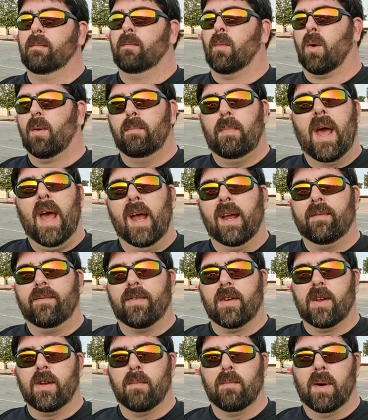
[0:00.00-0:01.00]
more bang
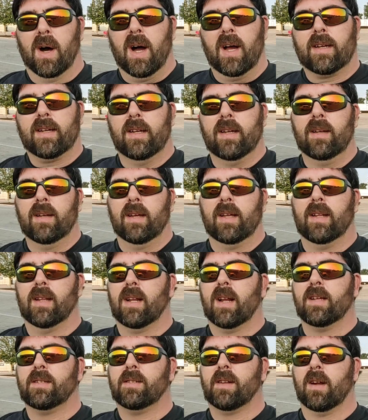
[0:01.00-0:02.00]
for your buck. And
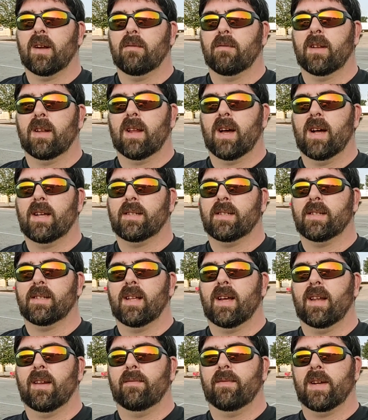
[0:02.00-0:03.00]
then I started realizing
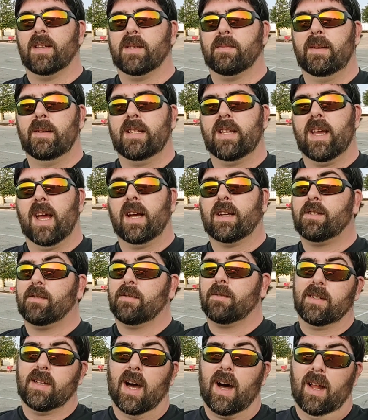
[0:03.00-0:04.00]
that if I spend the
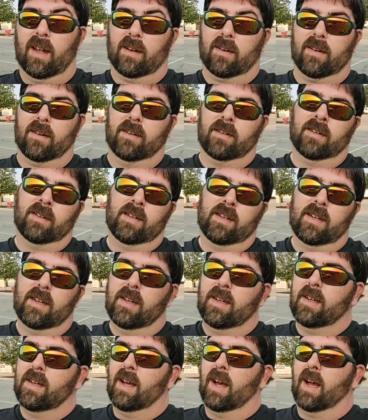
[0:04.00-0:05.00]
extra dollar,
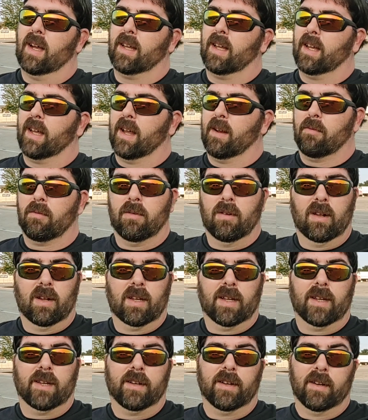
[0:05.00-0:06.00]
I can get
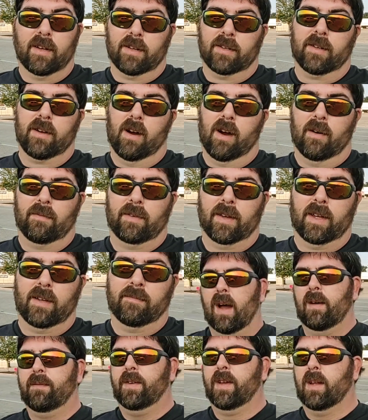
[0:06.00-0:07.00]
really good coffee.
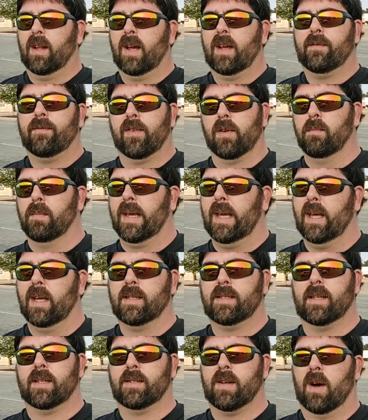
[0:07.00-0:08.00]
I feel like for me,
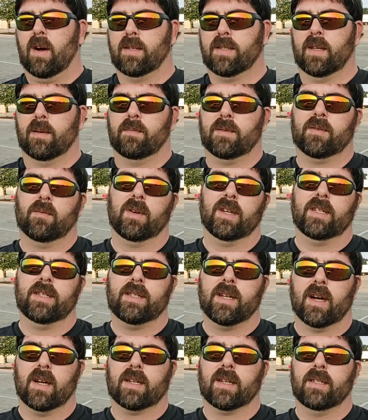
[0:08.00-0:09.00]
it's a toss up between
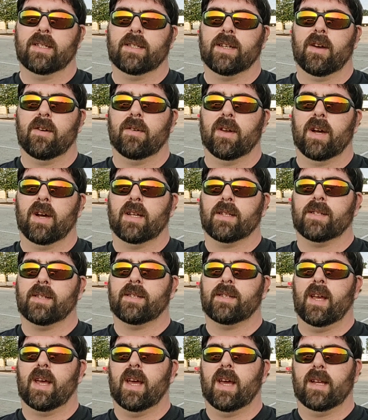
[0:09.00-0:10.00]
Dunkin'
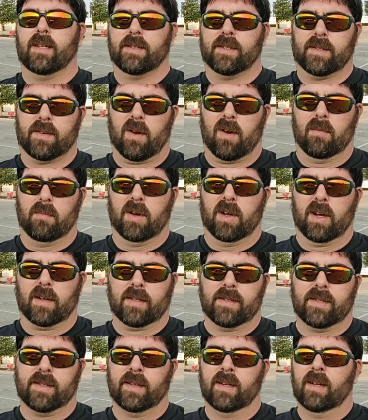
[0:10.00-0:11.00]
Donuts and
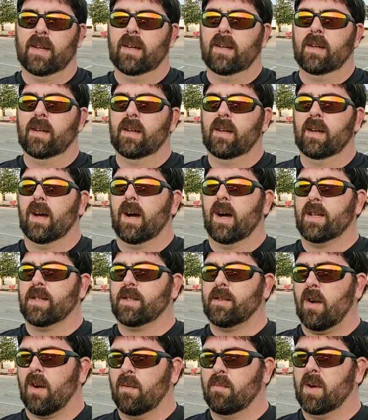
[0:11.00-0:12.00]
Starbucks. Uh,
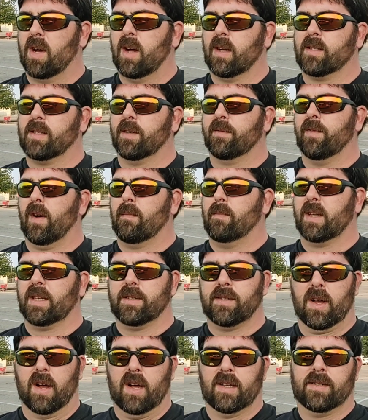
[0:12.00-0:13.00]
Starbucks, if I'm
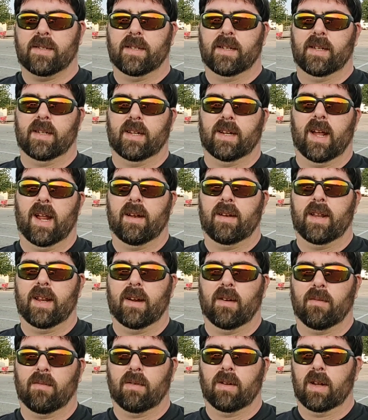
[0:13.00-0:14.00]
exhausted and I need
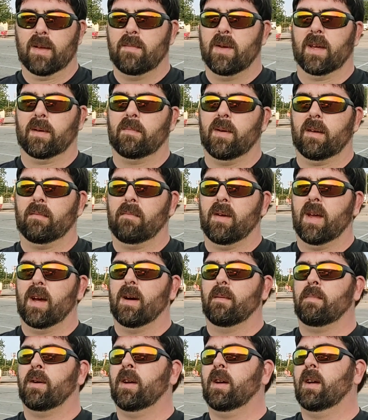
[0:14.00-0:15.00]
a really big pick me
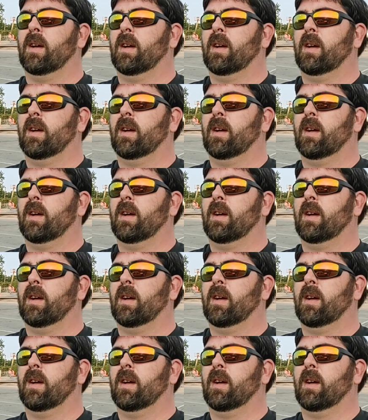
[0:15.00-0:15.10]
up,